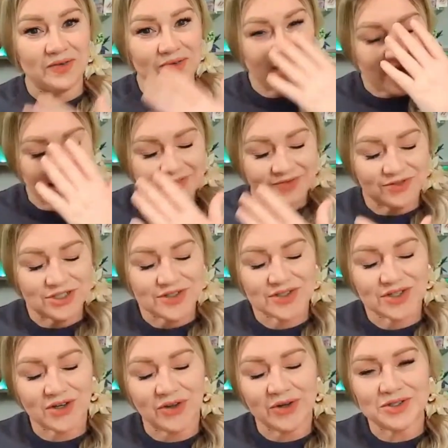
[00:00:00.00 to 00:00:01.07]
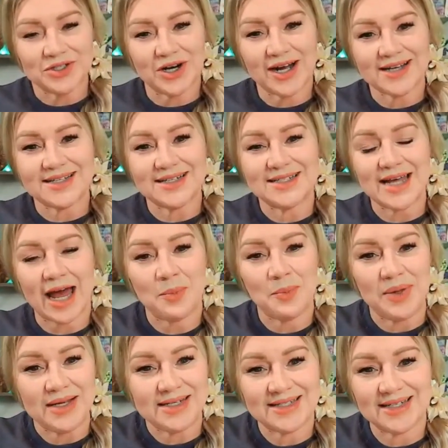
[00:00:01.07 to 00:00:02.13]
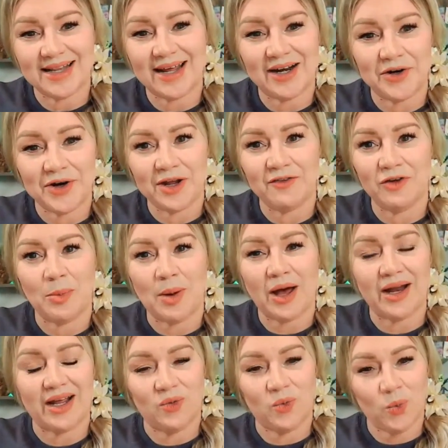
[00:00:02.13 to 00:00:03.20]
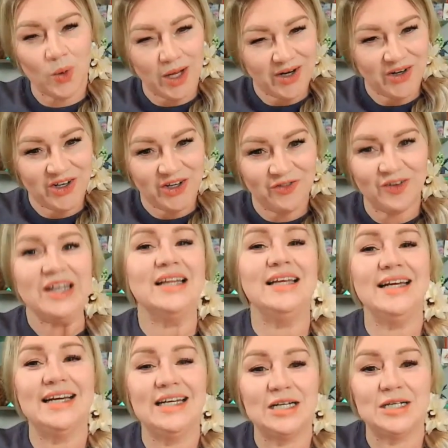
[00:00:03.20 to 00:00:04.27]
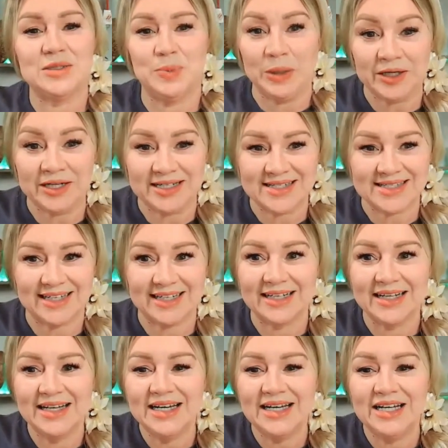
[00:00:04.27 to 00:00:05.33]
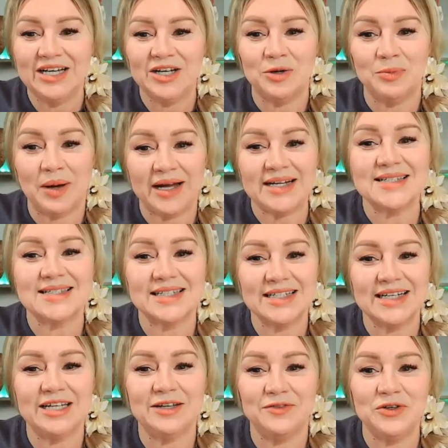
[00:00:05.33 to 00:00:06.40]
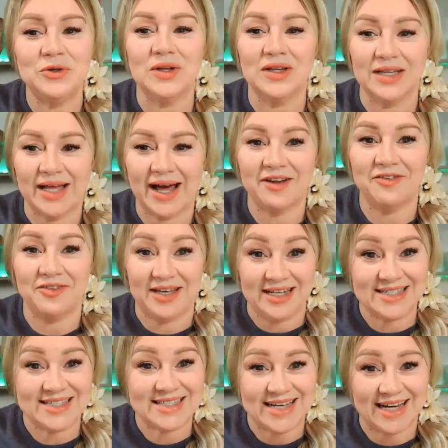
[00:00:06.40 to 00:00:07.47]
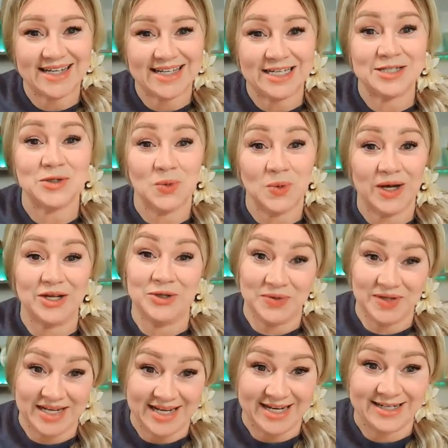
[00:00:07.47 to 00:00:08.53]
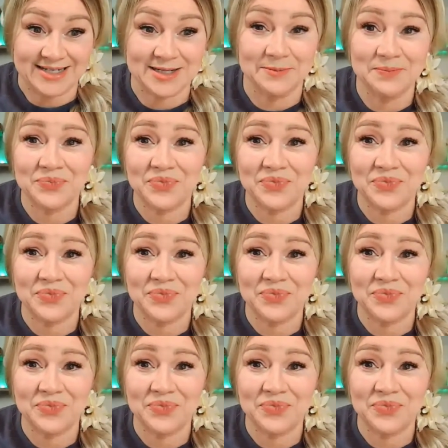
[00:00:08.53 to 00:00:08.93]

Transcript: Kind of just close your eyes and tap into that area of your body. What are you feeling and experiencing? Your body's going to give you a lot of insight into what you need.